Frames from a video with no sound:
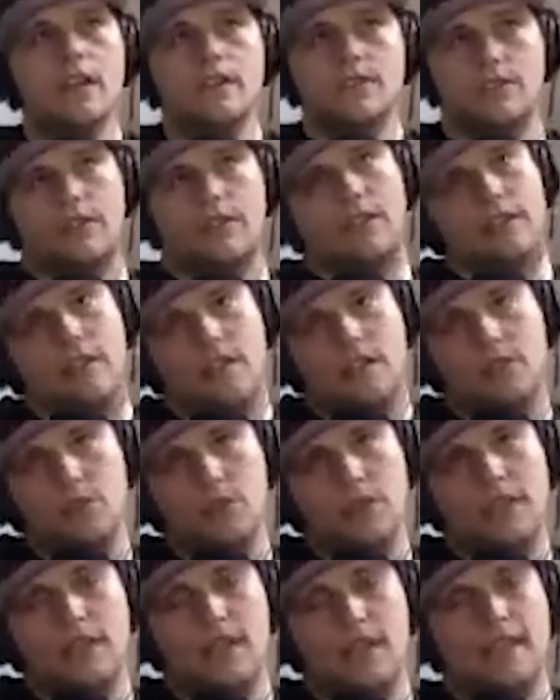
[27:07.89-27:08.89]
So I think
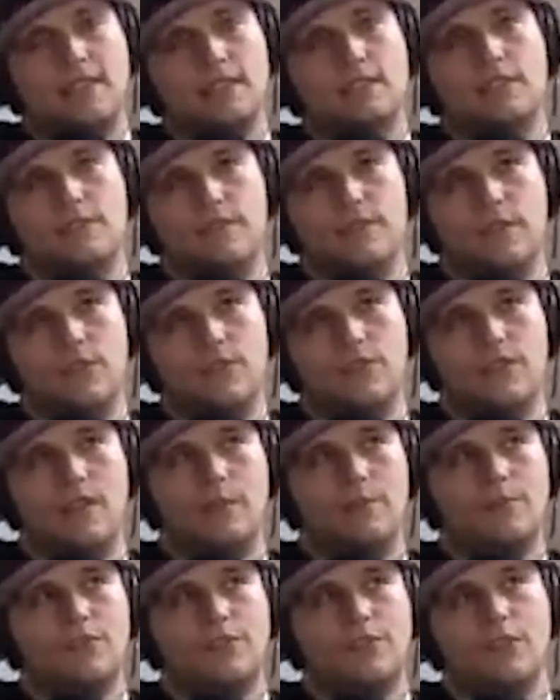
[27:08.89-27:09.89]
Henrique did the first
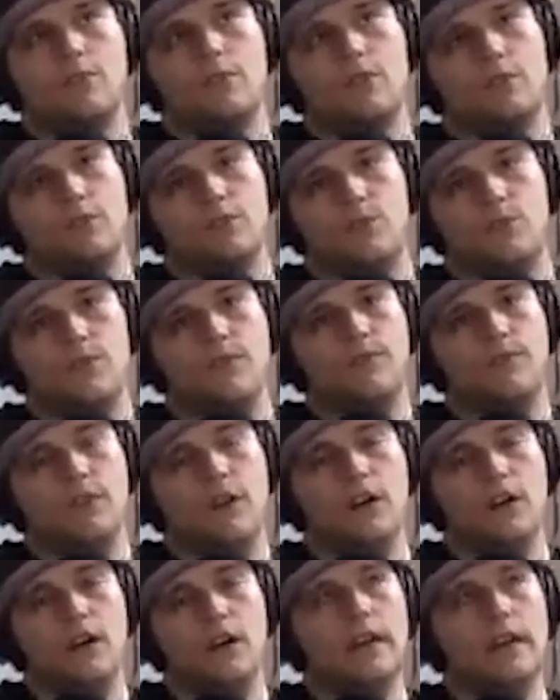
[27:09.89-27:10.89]
episode, and it was with
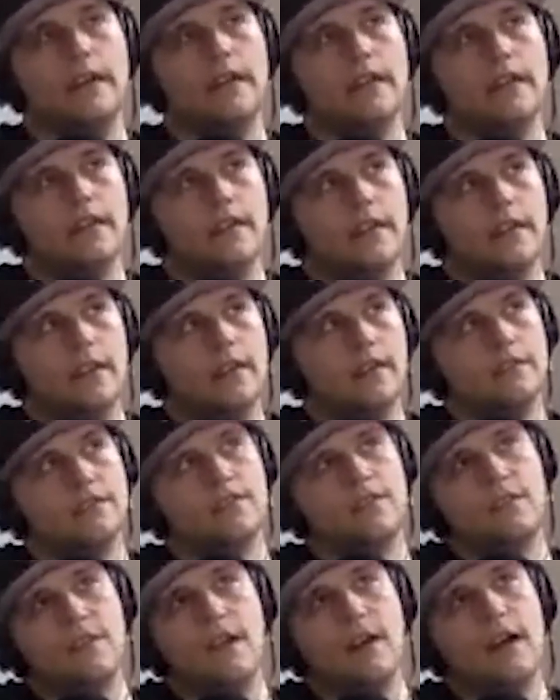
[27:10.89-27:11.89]
Vaughn and
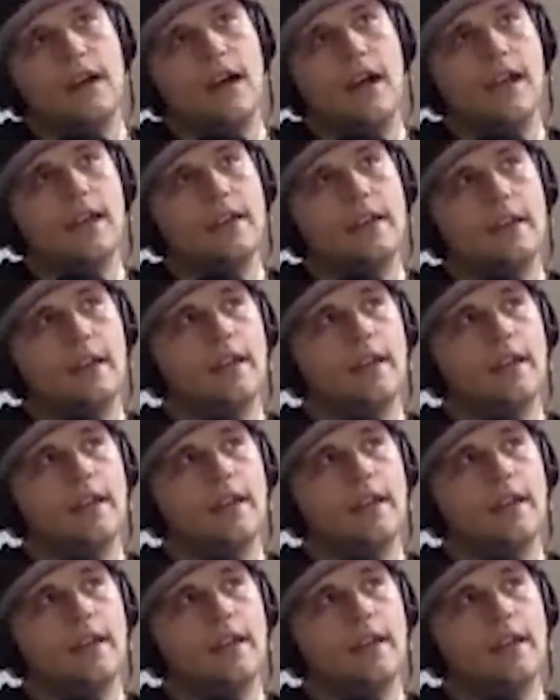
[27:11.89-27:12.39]
Stott.